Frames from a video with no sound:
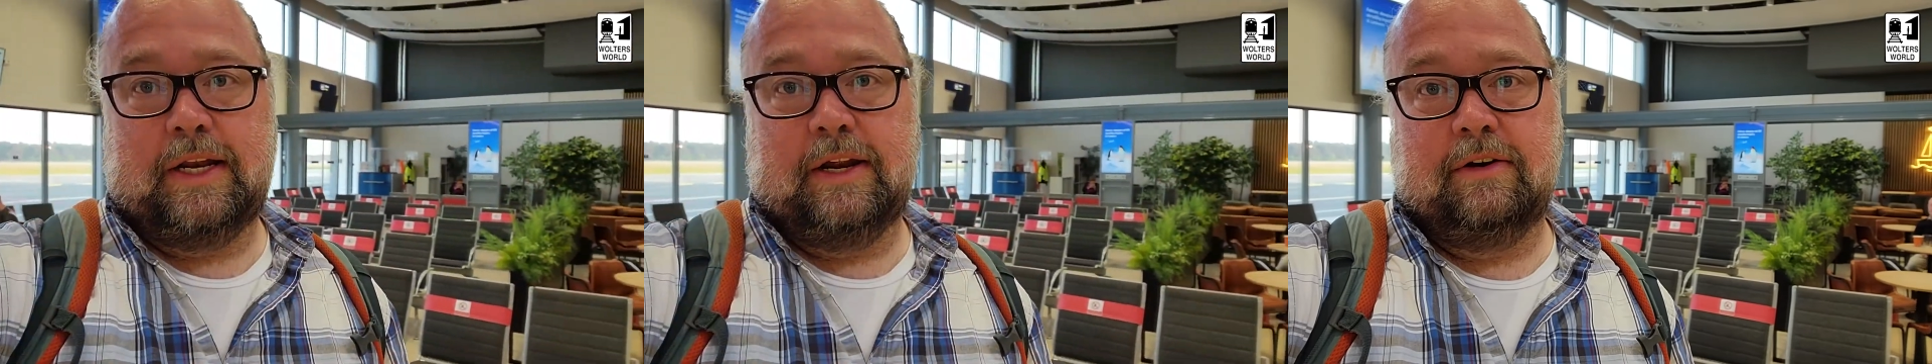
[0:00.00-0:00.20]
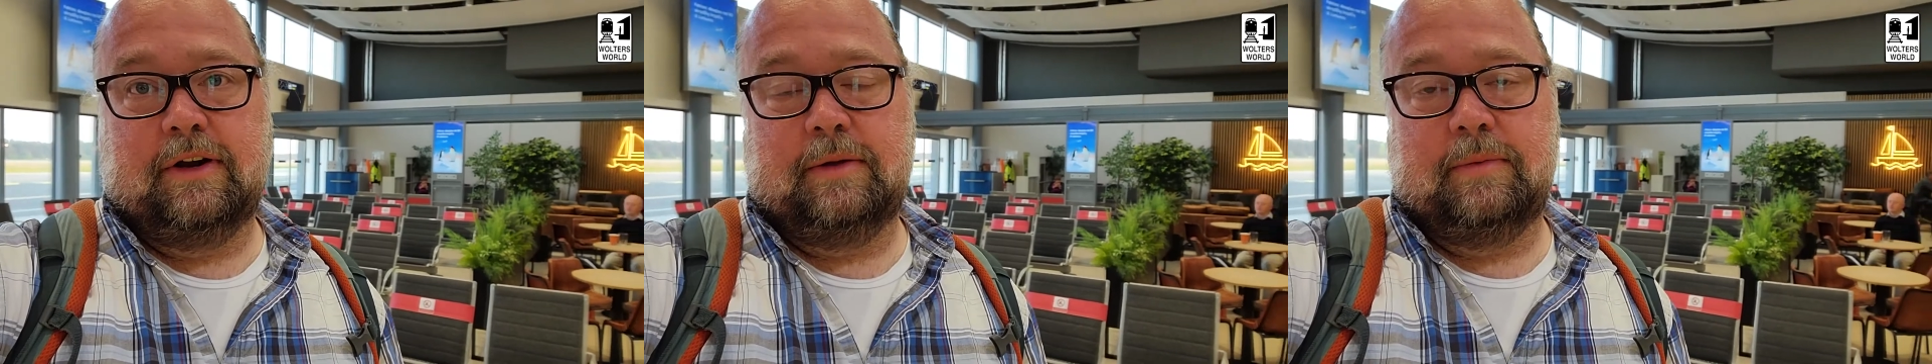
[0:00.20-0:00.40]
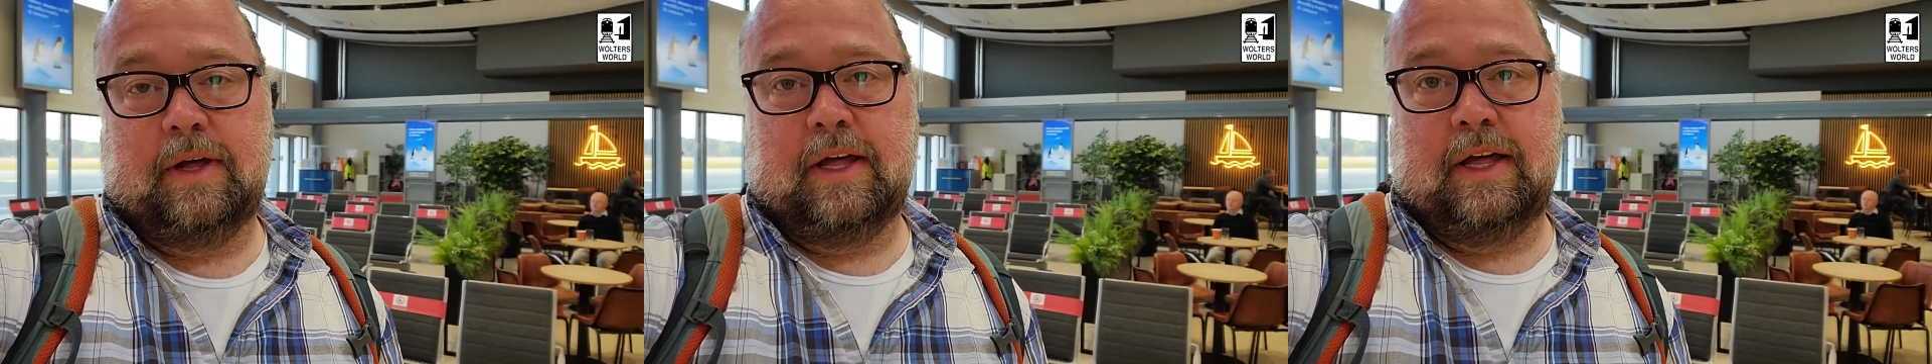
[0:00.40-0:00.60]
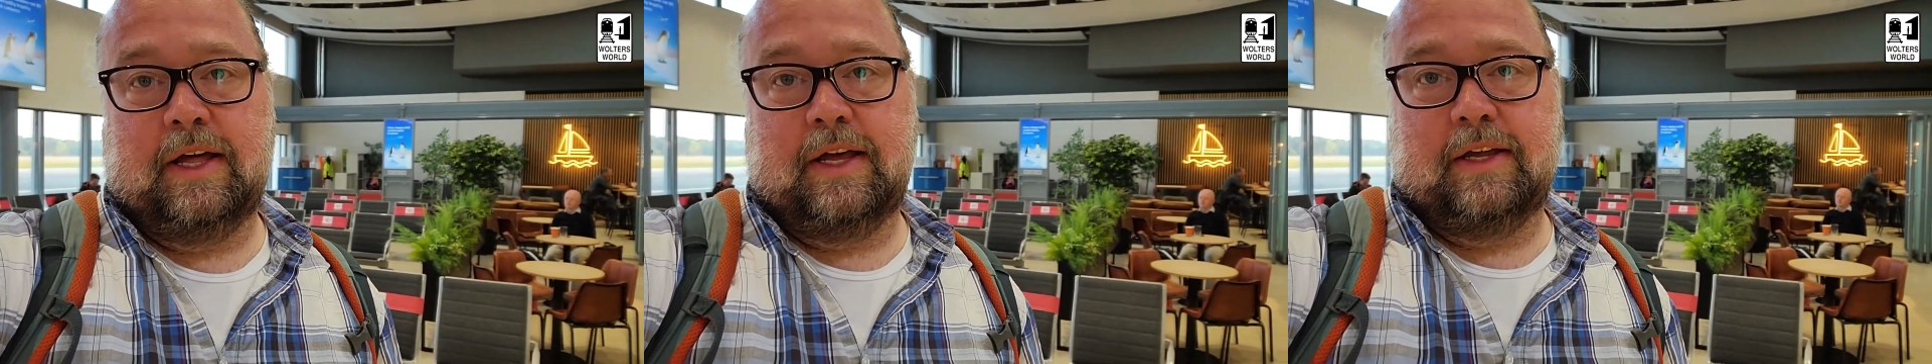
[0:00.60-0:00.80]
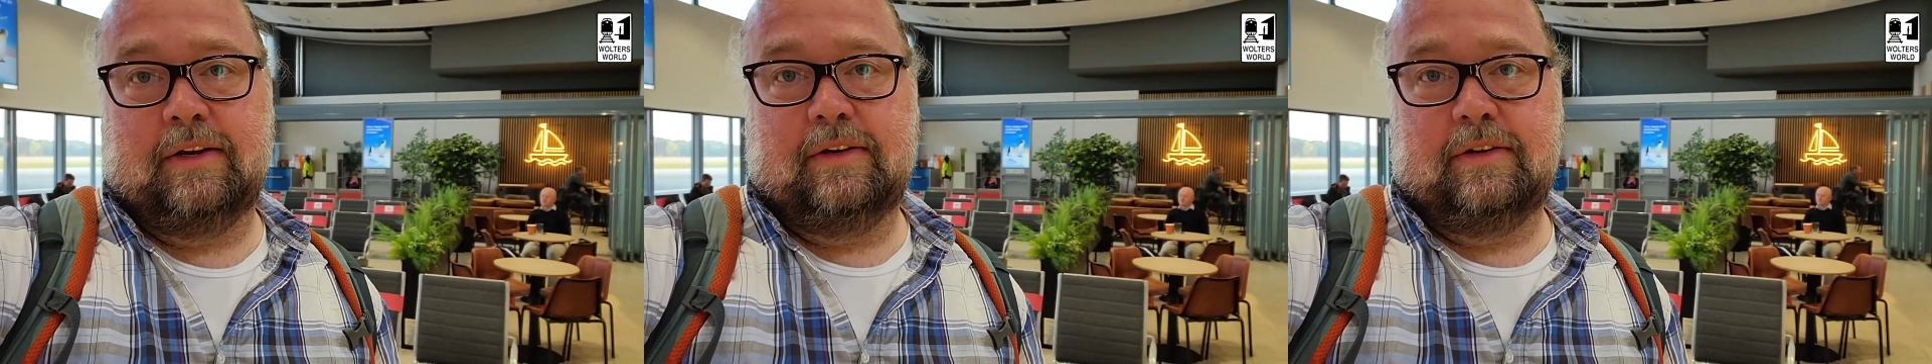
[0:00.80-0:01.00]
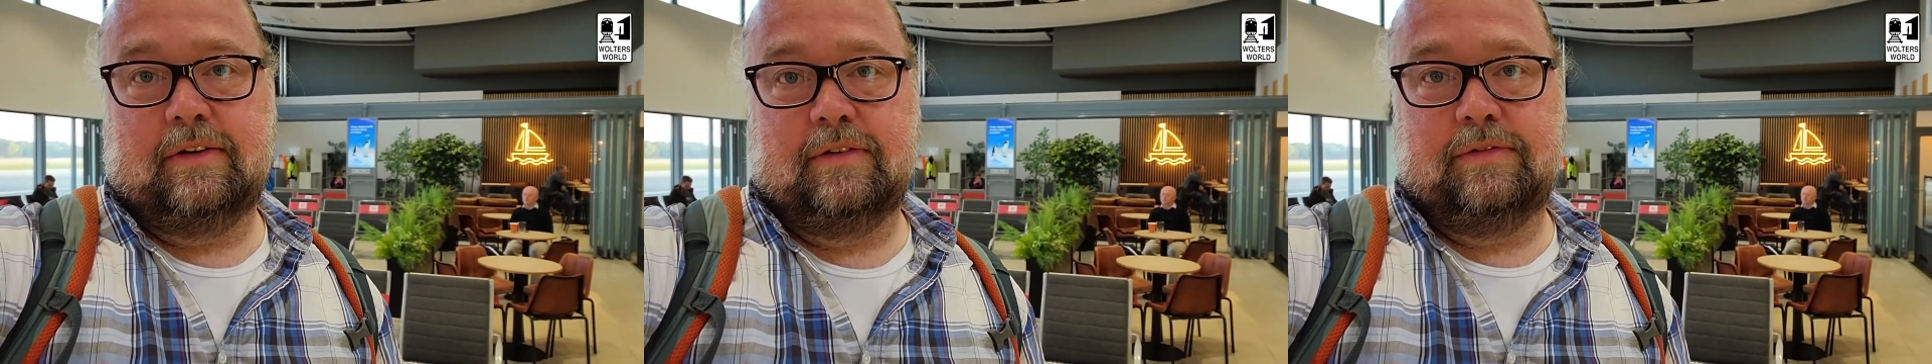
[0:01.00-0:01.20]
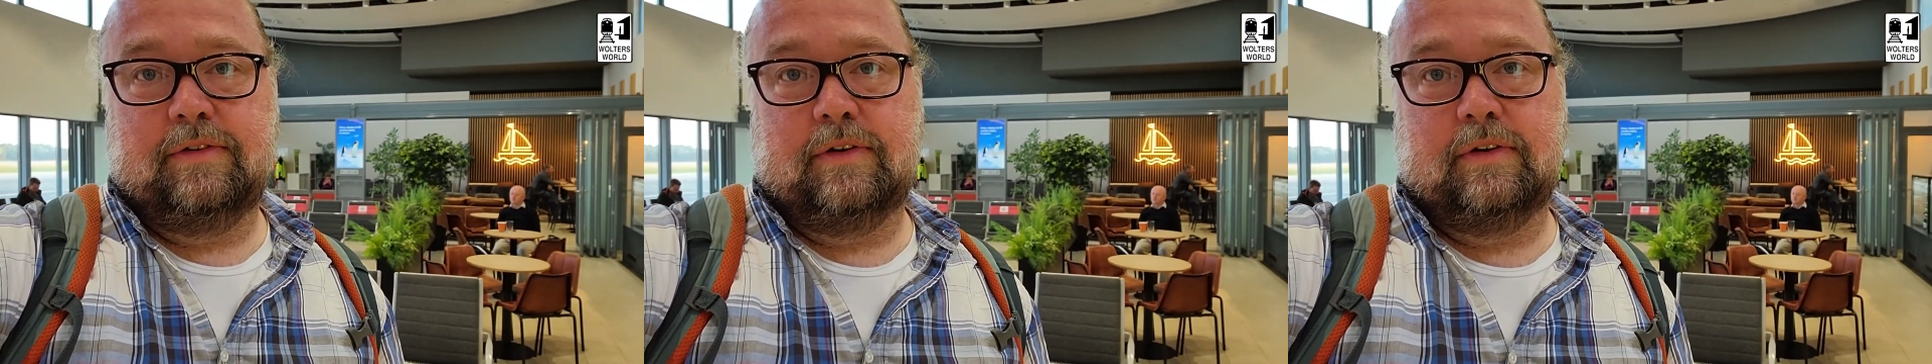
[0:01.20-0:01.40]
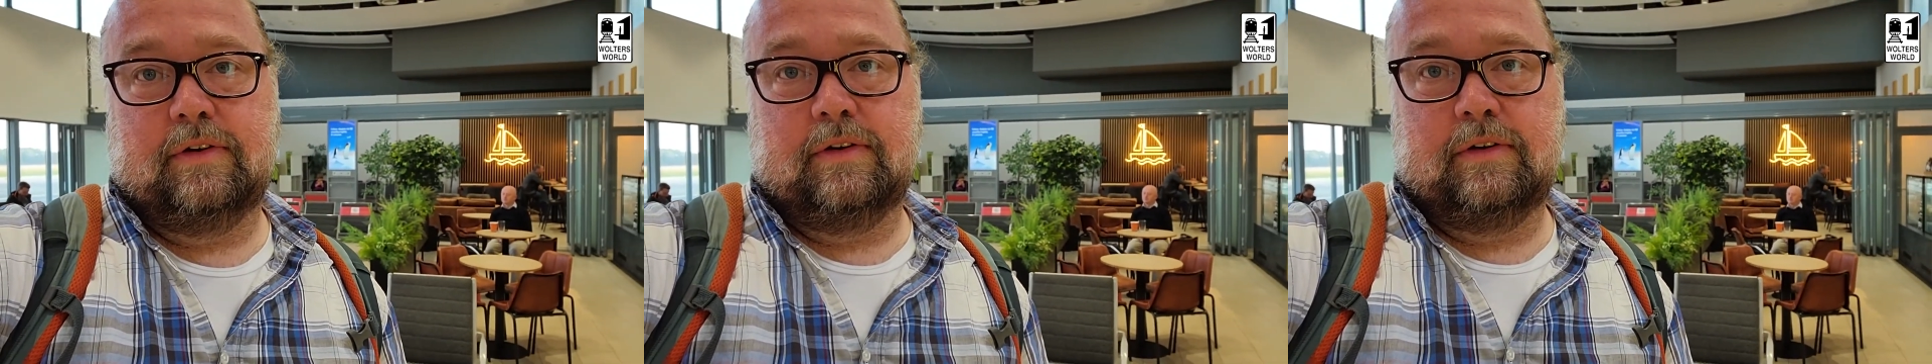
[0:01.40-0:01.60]
area behind
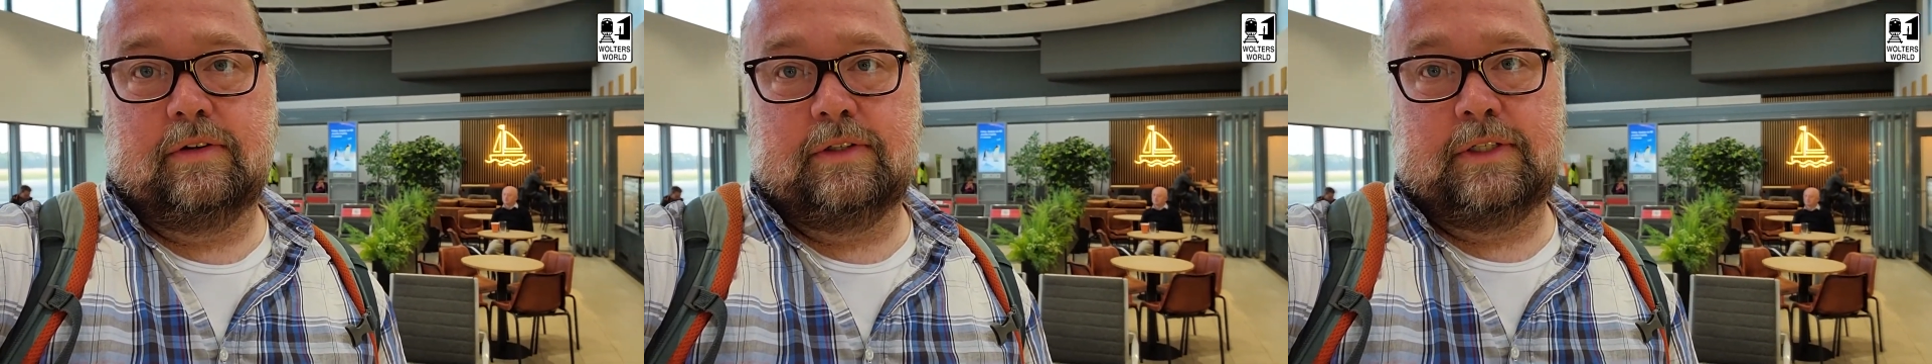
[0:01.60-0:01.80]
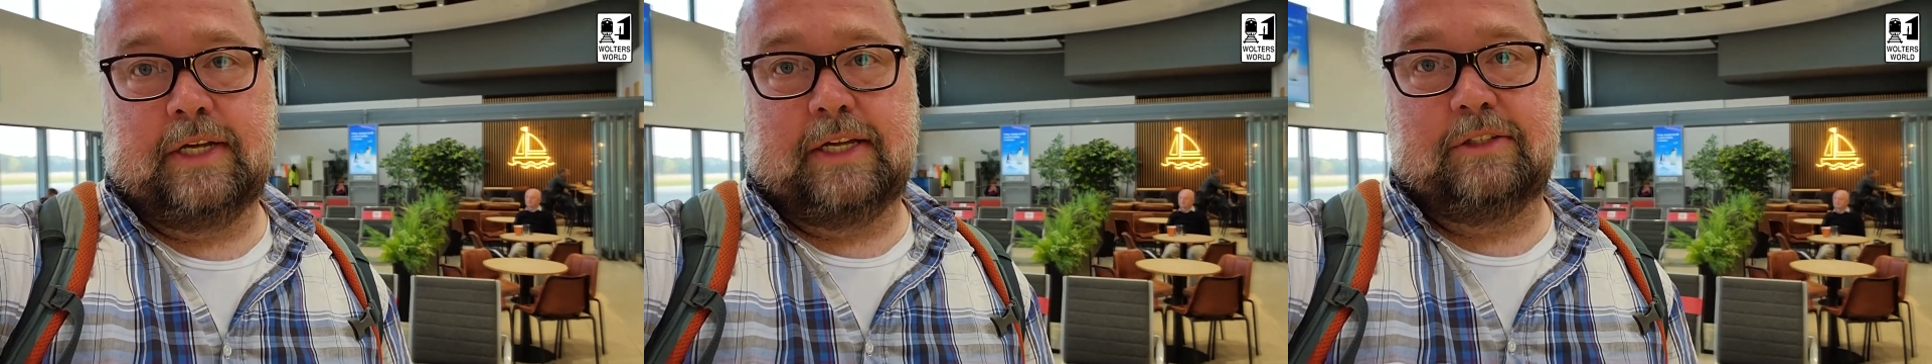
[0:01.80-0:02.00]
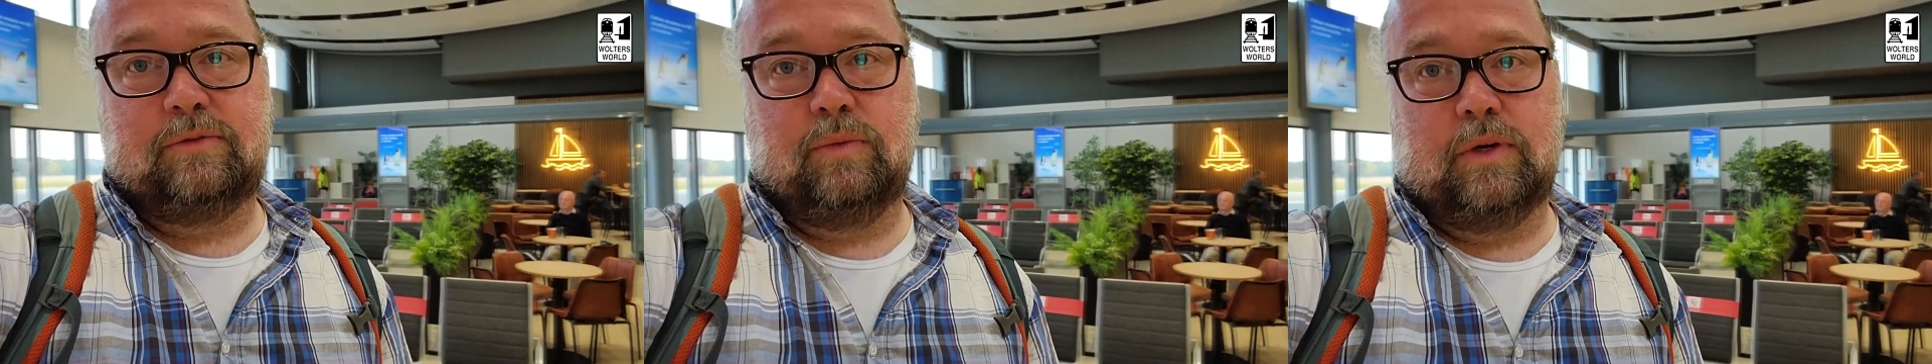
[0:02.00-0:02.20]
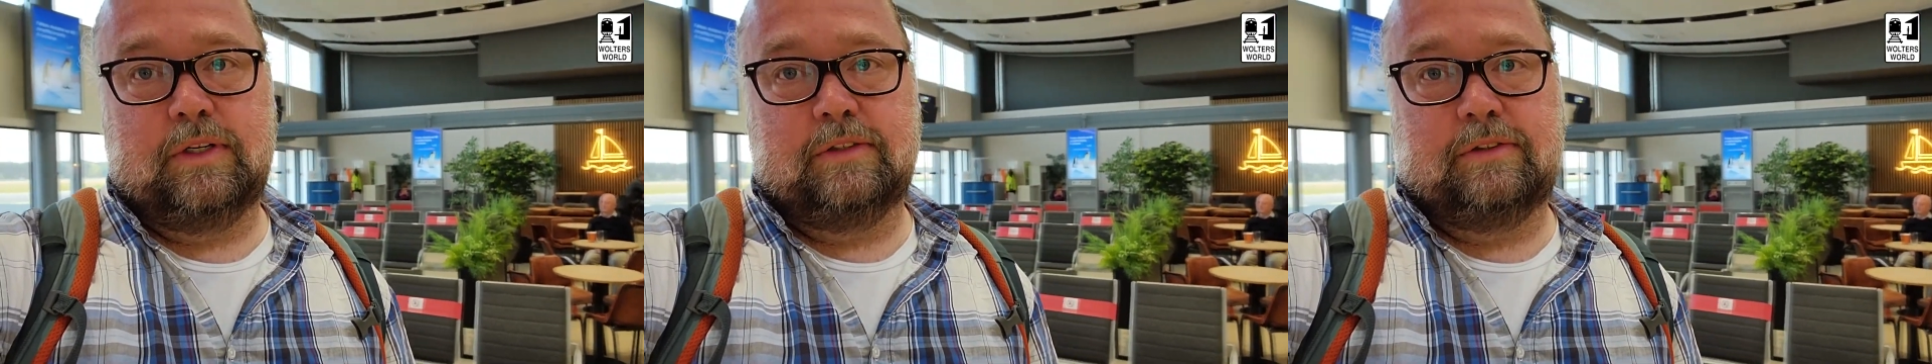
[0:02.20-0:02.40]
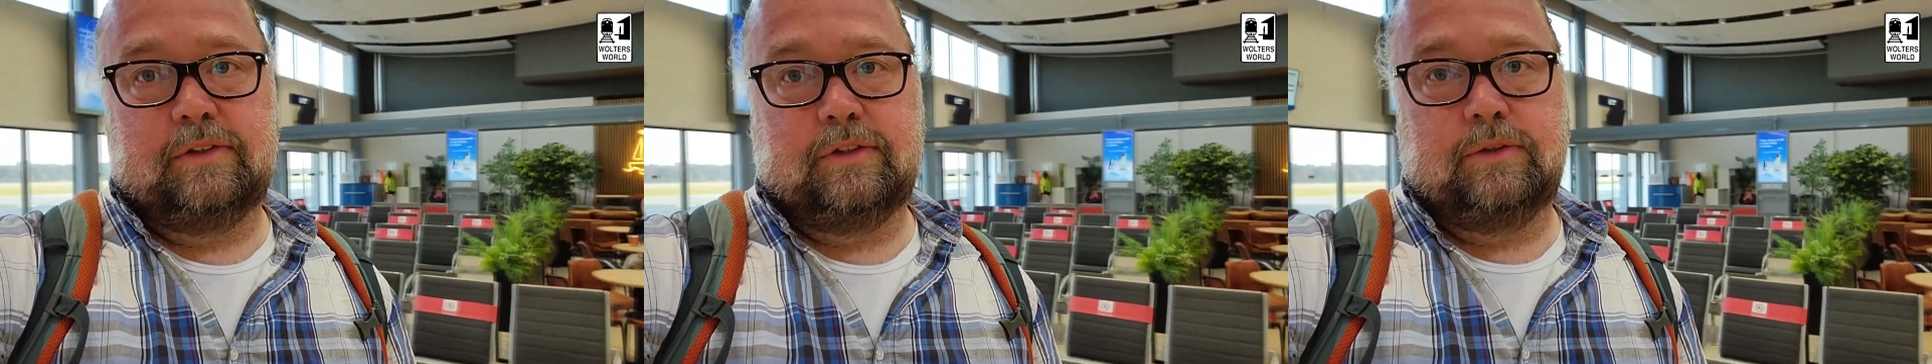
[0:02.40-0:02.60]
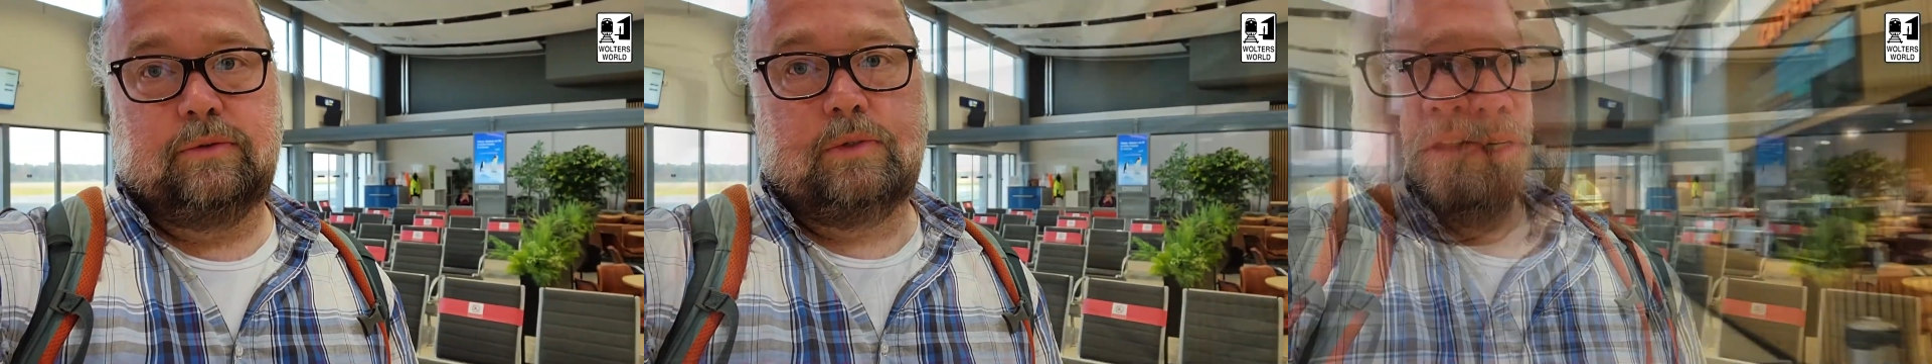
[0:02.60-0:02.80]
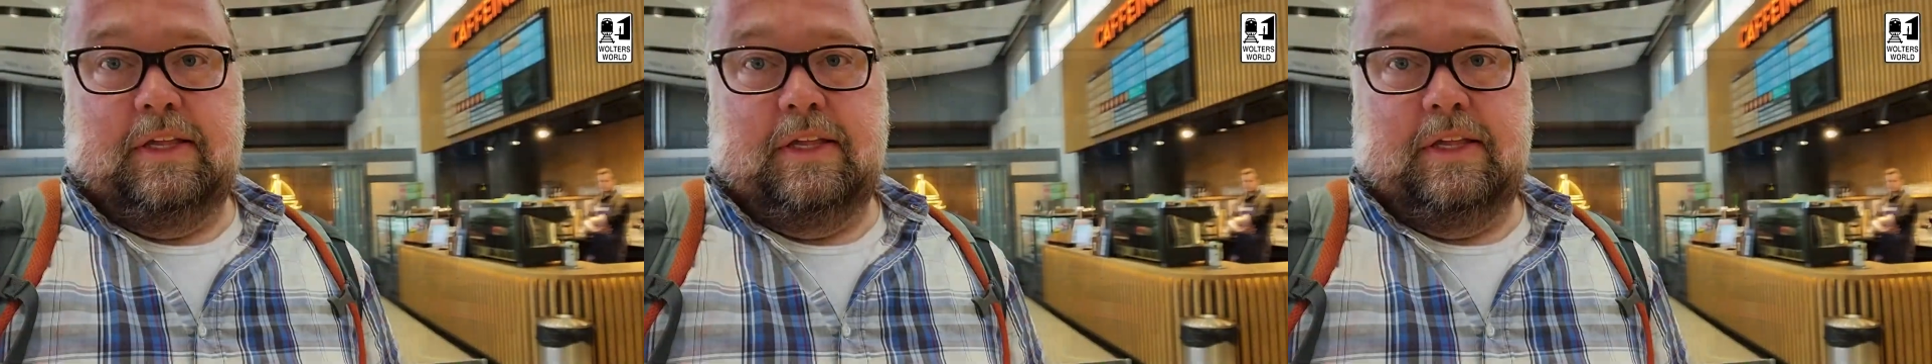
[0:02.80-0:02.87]
for gates 1 and 2.